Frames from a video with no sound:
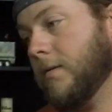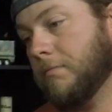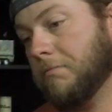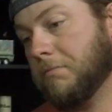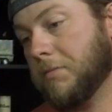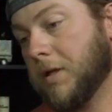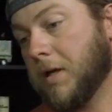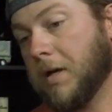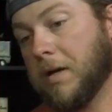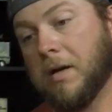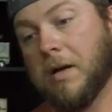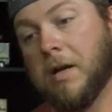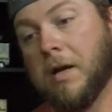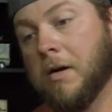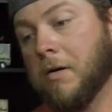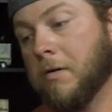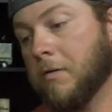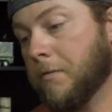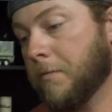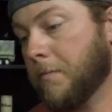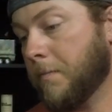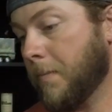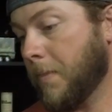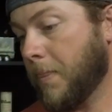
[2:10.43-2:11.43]
take it
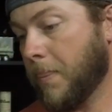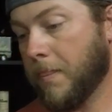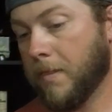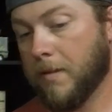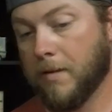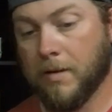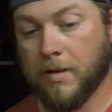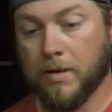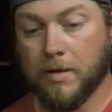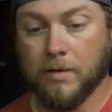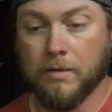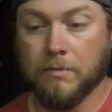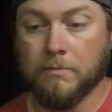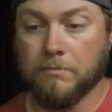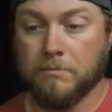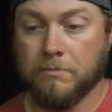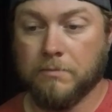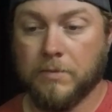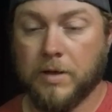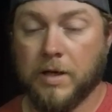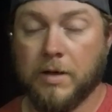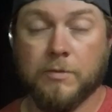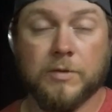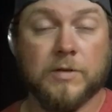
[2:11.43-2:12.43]
out, and
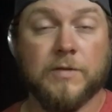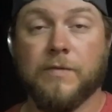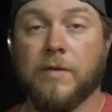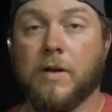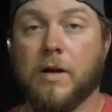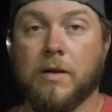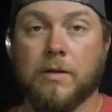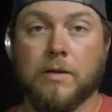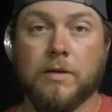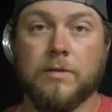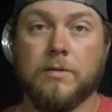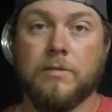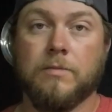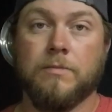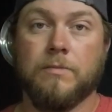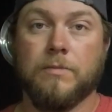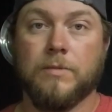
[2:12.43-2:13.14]
it was flawless.